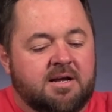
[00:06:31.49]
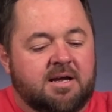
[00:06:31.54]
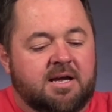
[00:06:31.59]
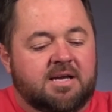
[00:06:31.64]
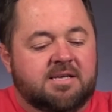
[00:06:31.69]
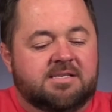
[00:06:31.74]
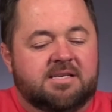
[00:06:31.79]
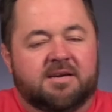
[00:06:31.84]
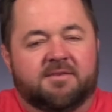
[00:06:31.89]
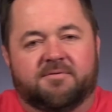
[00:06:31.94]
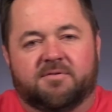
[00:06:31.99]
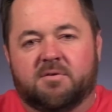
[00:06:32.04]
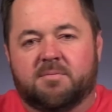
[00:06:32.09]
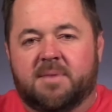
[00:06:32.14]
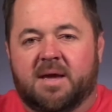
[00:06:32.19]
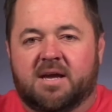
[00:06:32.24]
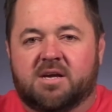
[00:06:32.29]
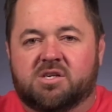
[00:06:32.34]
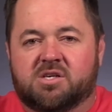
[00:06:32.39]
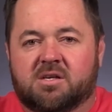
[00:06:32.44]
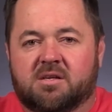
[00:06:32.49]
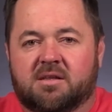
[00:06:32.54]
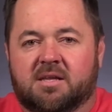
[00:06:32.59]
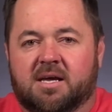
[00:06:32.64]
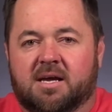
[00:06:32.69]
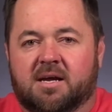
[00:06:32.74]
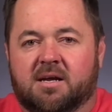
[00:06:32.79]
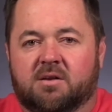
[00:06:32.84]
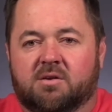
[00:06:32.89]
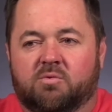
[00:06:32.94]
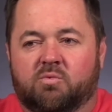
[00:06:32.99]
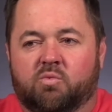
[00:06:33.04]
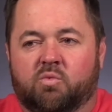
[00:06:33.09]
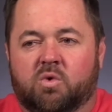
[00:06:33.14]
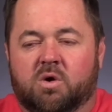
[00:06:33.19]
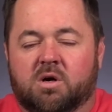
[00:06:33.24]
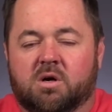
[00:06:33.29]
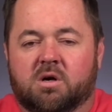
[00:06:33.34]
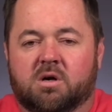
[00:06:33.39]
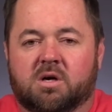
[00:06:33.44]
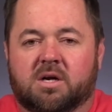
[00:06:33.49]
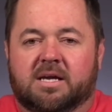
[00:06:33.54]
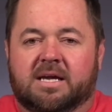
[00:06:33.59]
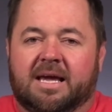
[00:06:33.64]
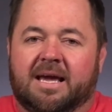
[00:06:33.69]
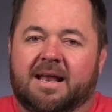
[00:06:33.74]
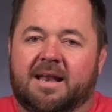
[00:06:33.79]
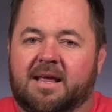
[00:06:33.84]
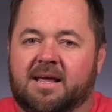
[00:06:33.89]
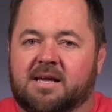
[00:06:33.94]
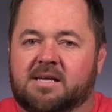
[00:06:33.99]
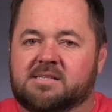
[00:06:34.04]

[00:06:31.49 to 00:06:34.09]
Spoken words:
Is the information that we're getting,